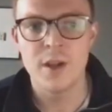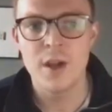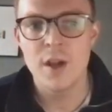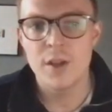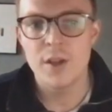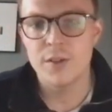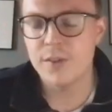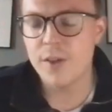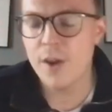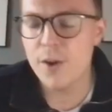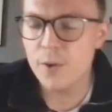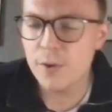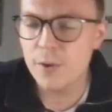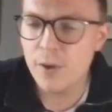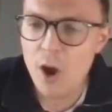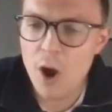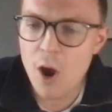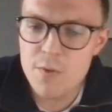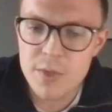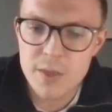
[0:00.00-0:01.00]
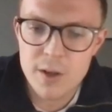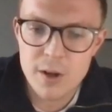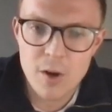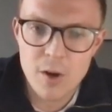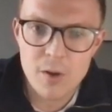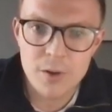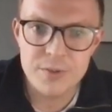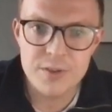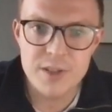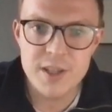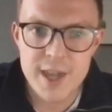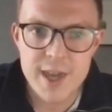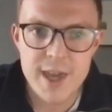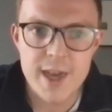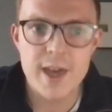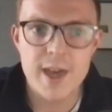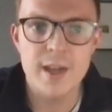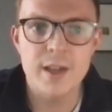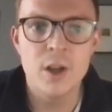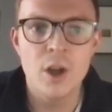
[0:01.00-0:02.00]
So over the last
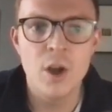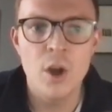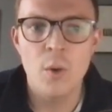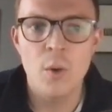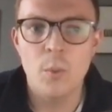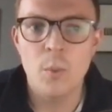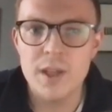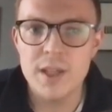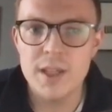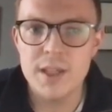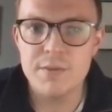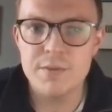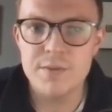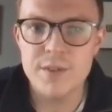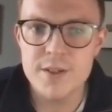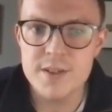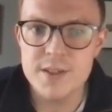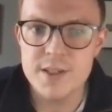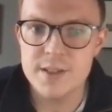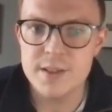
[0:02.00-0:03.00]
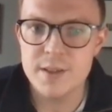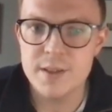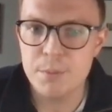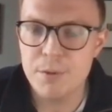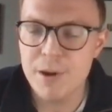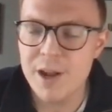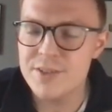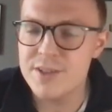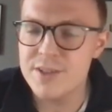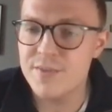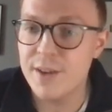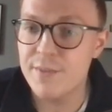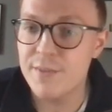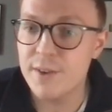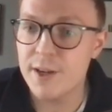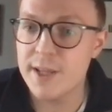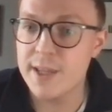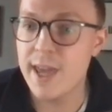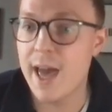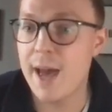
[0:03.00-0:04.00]
year, we've noticed that brands have had a
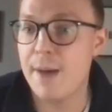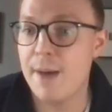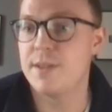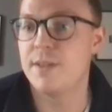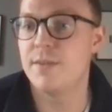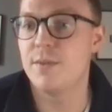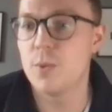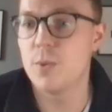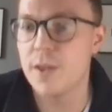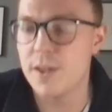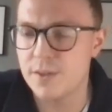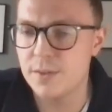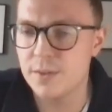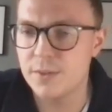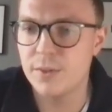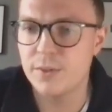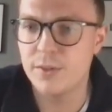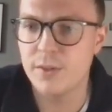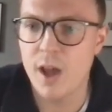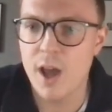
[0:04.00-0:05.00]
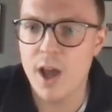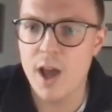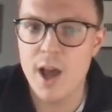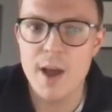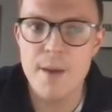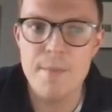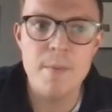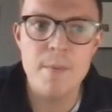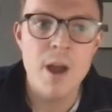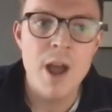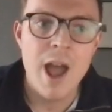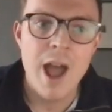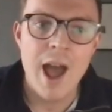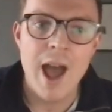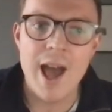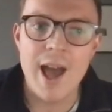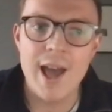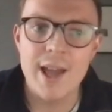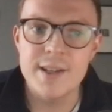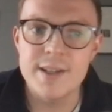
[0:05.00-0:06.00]
very captive audience,
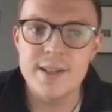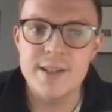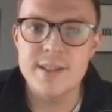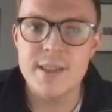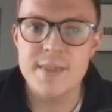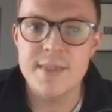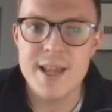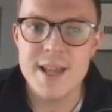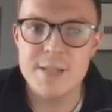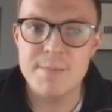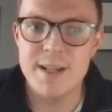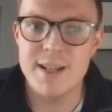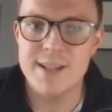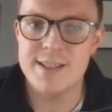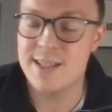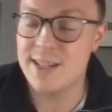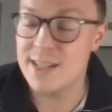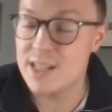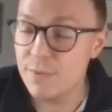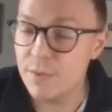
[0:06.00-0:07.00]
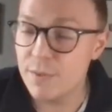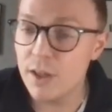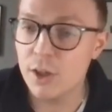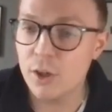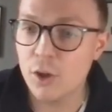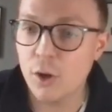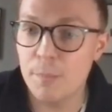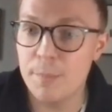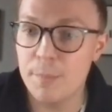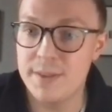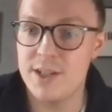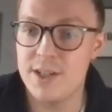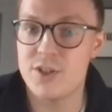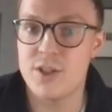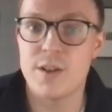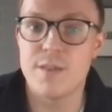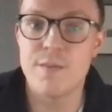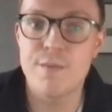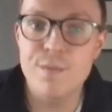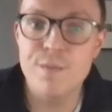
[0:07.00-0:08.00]
and there's been a significant
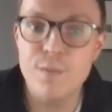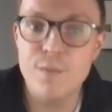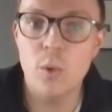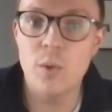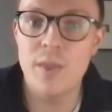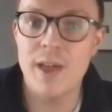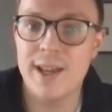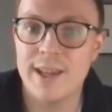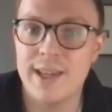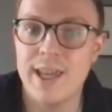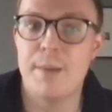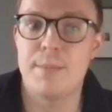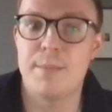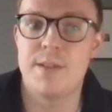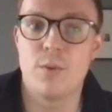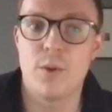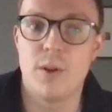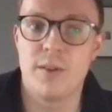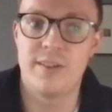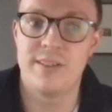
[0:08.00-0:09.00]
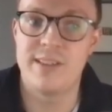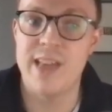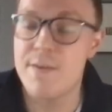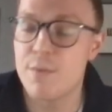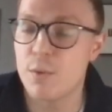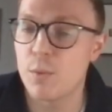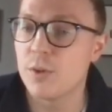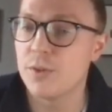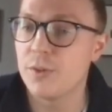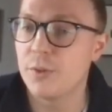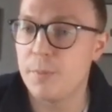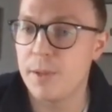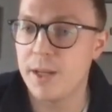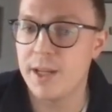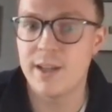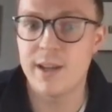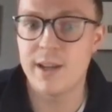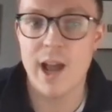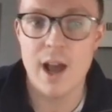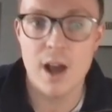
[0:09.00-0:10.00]
competition for that captive audience as everyone's
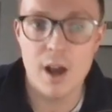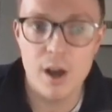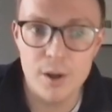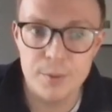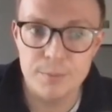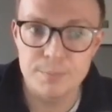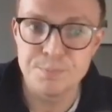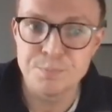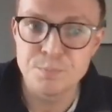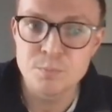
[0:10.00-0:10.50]
been at home.